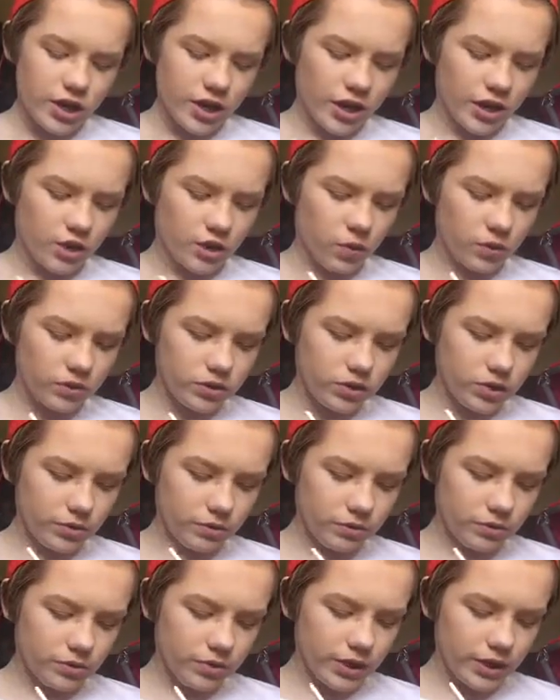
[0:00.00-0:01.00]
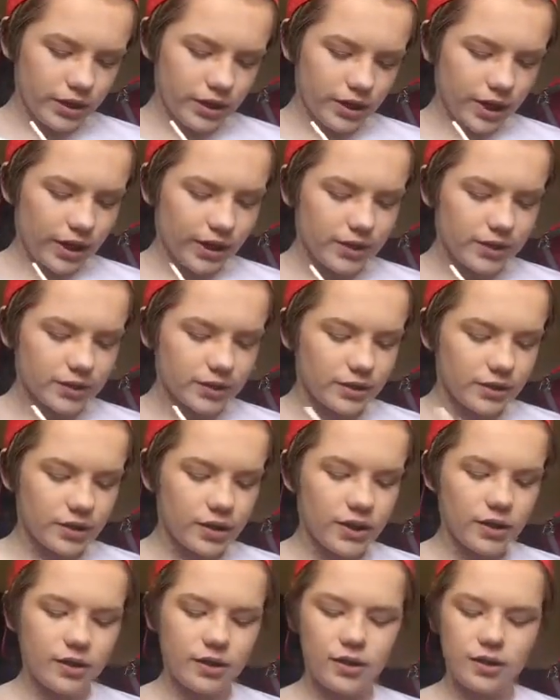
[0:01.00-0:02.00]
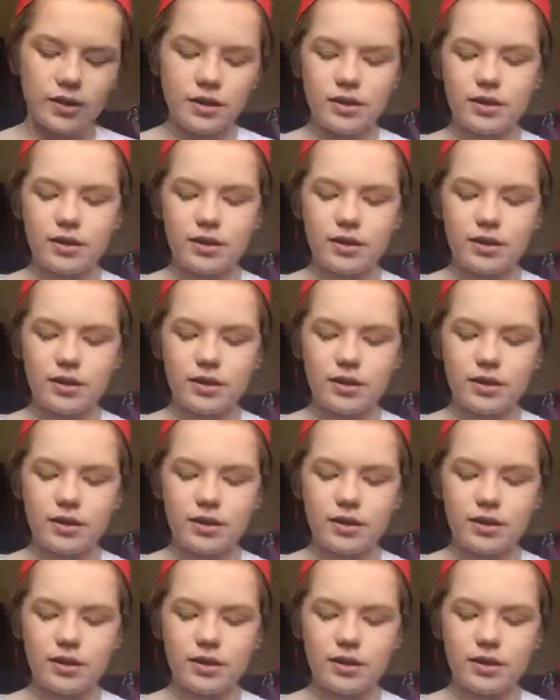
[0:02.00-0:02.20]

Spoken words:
It goes on pretty nicely.